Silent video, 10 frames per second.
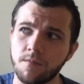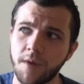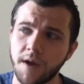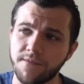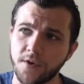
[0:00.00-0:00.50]

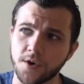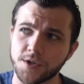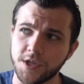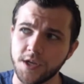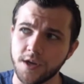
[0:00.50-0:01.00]
my
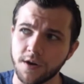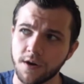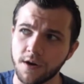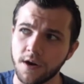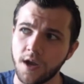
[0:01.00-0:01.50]
first
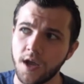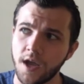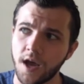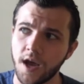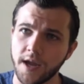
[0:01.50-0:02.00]
year,
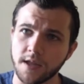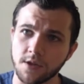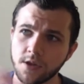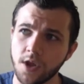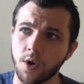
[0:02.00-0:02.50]
uh, in
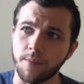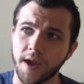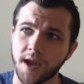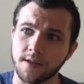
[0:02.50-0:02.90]
the lower band.